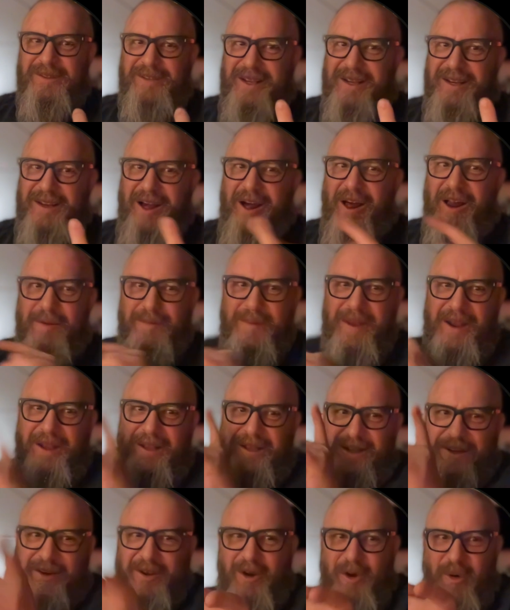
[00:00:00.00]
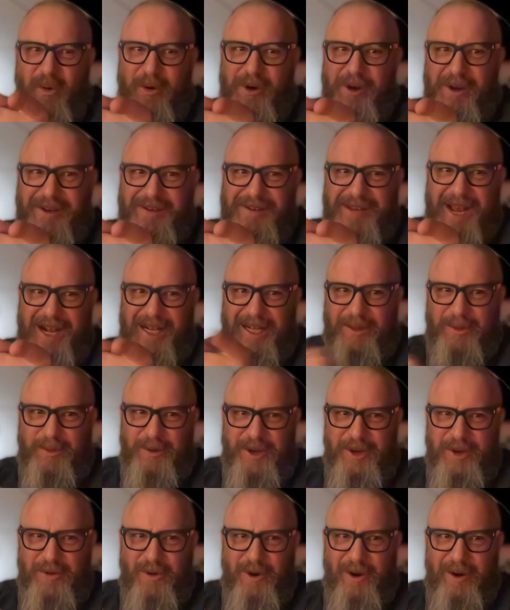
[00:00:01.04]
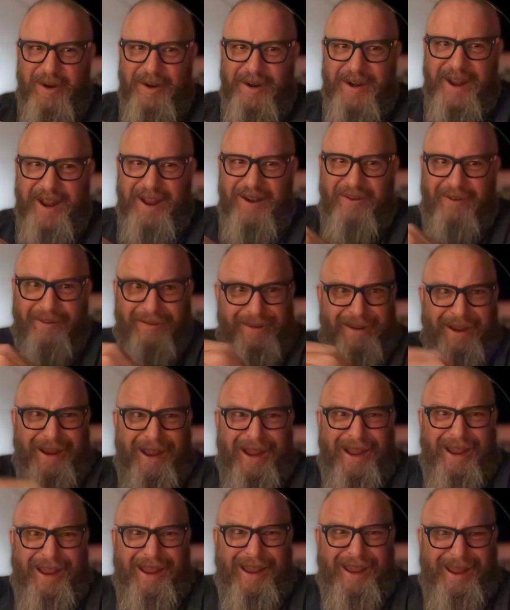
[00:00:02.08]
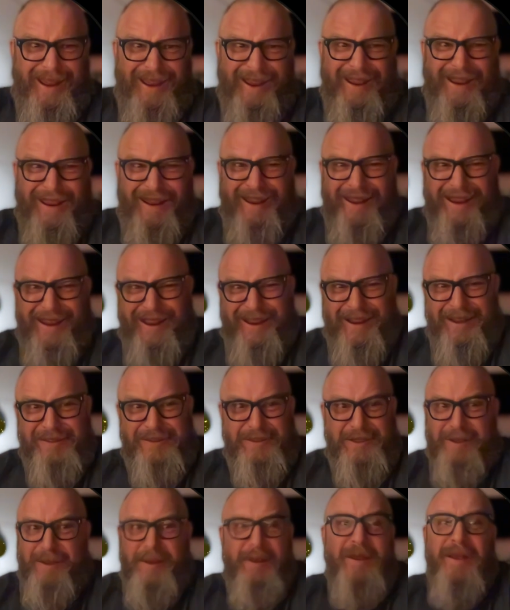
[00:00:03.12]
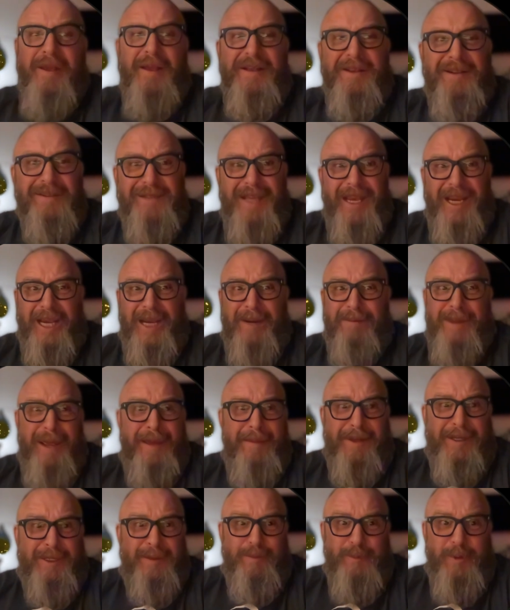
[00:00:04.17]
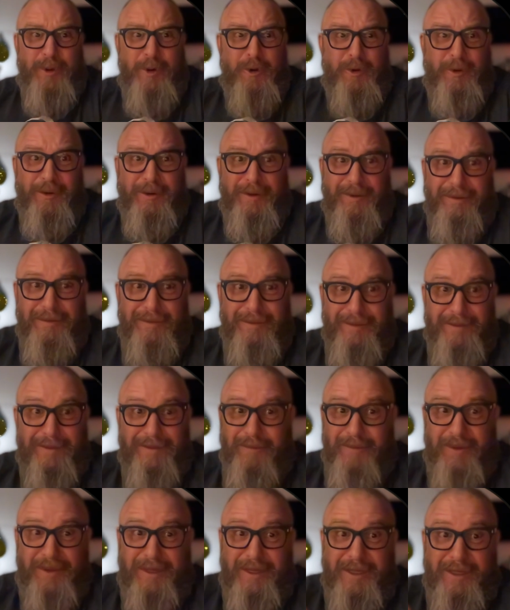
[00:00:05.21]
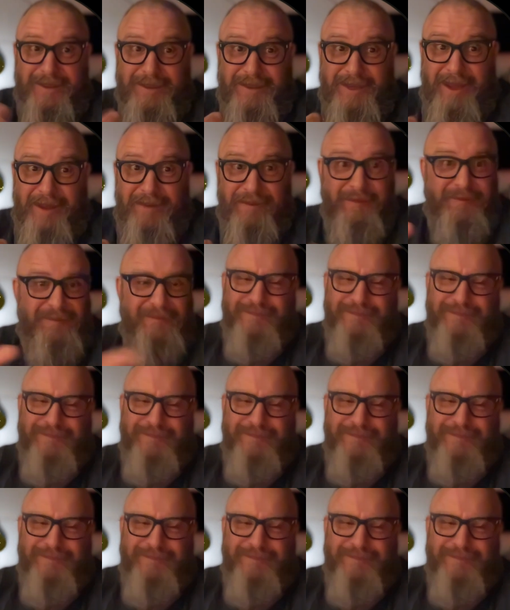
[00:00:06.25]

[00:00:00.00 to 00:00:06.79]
that automatically know exactly where you are now. So, Second Amendment's moot with this stuff.